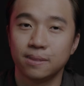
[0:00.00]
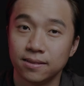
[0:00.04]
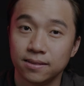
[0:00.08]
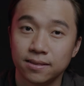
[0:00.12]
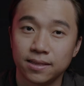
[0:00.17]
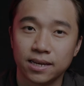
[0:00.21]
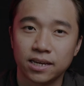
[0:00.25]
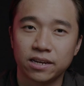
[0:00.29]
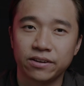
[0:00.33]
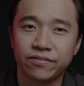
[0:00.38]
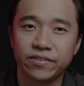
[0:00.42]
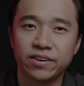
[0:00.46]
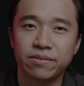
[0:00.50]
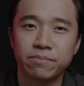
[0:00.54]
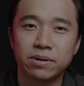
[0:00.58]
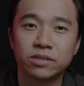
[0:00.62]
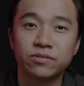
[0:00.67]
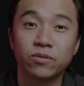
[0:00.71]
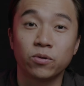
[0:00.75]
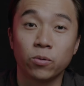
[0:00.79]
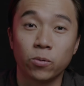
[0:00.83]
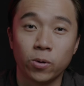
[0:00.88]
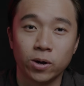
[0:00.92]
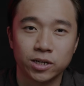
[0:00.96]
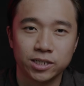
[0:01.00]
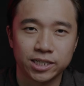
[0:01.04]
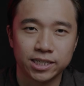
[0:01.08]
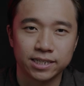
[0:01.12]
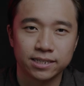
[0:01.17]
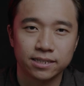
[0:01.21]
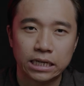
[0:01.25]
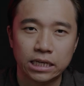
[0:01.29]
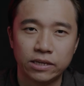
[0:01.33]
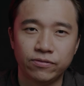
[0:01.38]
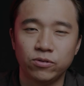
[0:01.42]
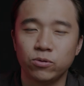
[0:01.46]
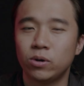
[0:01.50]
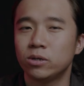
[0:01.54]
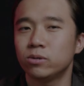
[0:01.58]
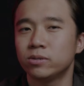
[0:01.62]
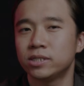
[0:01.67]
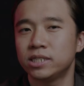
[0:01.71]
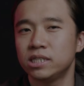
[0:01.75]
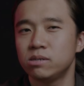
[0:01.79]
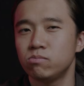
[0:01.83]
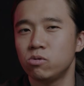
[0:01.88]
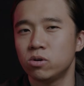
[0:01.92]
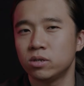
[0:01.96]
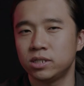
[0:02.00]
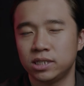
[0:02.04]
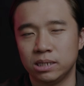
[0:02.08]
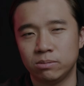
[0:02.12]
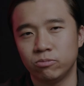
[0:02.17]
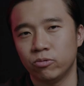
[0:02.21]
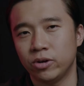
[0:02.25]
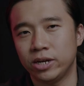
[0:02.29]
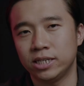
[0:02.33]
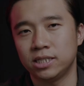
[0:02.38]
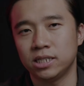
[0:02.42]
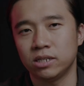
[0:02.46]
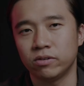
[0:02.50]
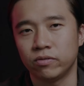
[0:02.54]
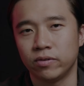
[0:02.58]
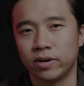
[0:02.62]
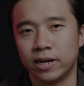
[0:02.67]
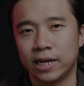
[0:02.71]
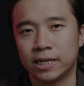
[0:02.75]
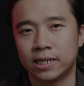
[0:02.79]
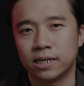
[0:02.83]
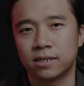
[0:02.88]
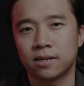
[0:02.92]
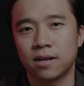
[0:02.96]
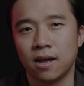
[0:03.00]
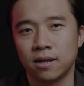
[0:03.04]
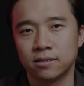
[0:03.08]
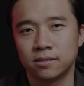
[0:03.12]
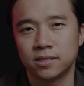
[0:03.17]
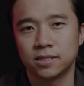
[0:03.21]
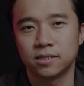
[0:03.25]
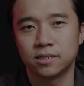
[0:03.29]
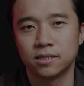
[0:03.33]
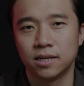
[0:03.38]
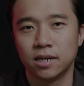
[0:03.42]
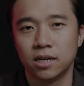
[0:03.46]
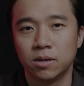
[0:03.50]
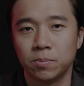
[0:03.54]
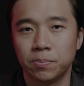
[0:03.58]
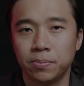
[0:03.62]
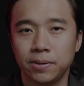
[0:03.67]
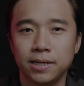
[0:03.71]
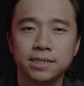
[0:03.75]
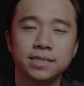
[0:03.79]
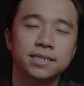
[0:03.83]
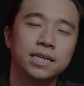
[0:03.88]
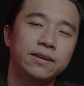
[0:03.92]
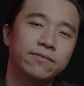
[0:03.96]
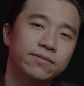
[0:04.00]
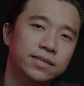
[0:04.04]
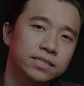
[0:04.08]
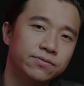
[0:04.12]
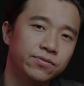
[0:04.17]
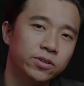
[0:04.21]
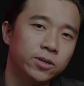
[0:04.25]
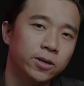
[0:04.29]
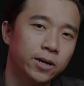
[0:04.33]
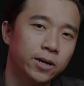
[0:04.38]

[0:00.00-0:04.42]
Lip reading: Thank you very much for watching. If you want to see more sim racing related content, please give this video